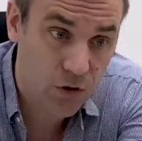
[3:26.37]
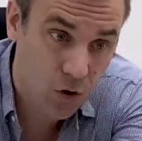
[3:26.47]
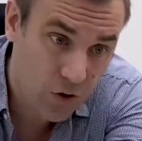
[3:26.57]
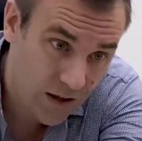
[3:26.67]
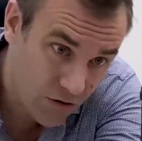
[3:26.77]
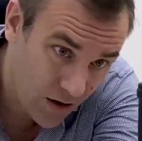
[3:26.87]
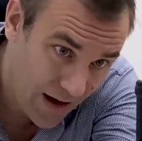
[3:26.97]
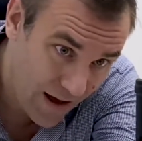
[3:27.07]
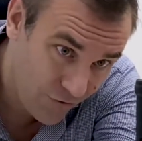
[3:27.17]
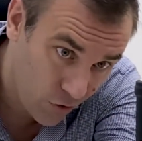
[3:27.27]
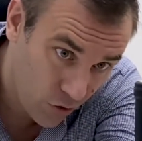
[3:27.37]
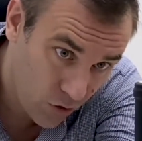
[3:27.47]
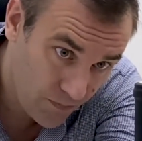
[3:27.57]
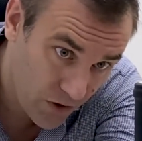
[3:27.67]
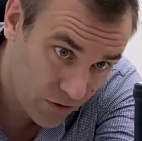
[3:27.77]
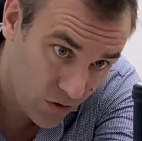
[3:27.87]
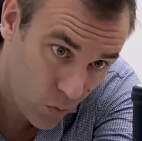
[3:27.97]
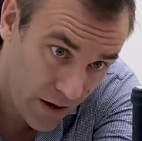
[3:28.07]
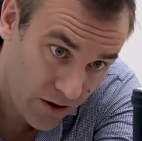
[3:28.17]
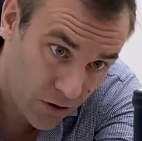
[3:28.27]
to look at the level of the
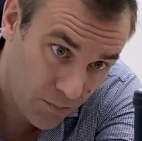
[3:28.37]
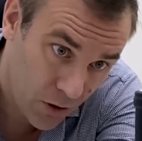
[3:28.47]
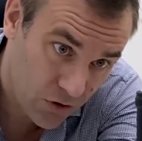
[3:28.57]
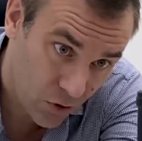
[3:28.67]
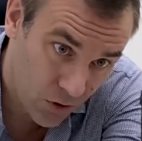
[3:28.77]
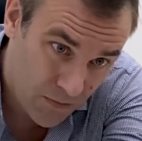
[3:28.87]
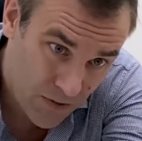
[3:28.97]
wine on the bottle.